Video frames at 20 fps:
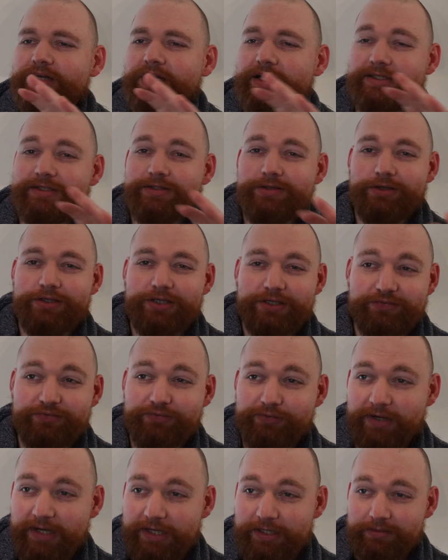exotic
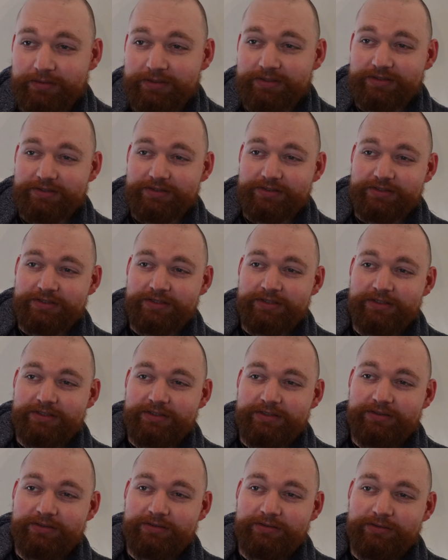fragrance
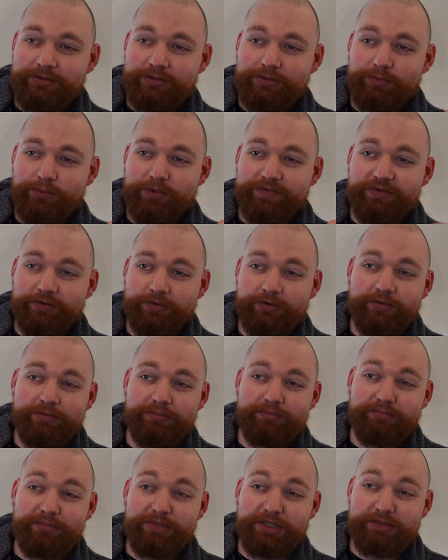with a
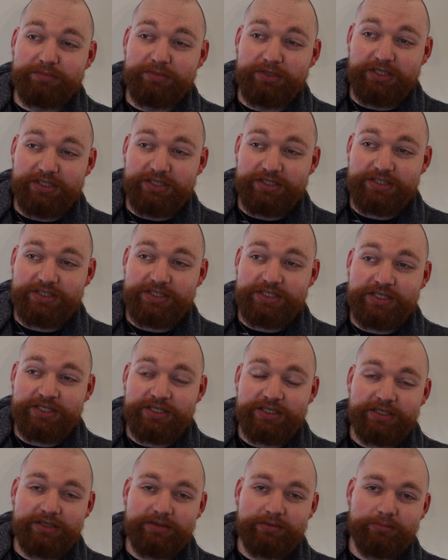
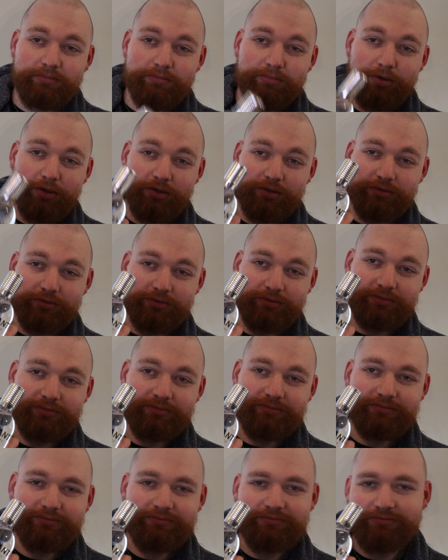minimalist bottle.
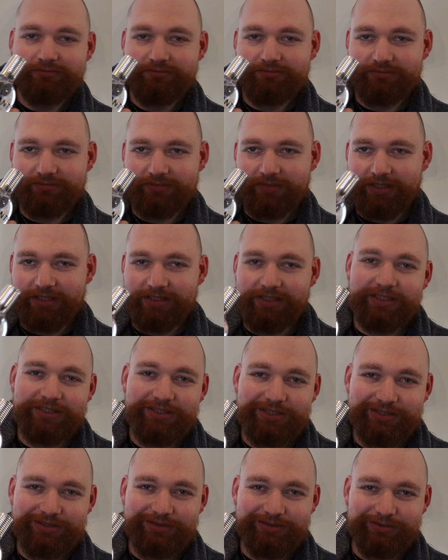And
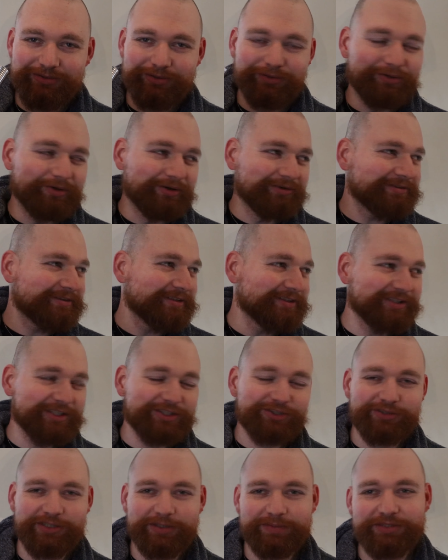that's all of the
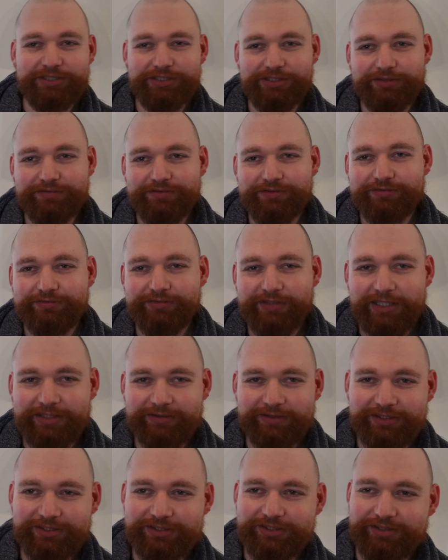description of the
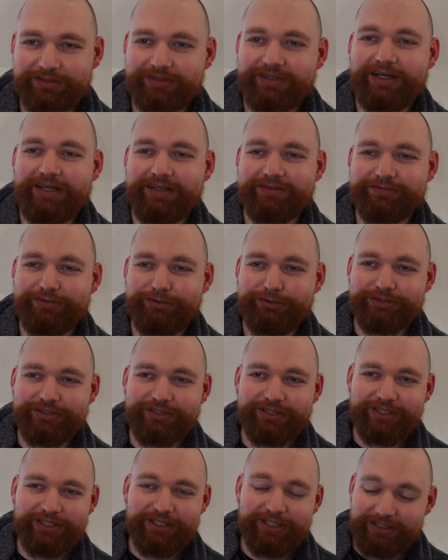fragrance, so I thought
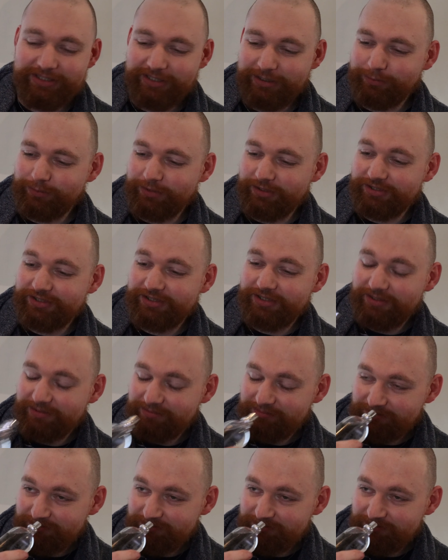that was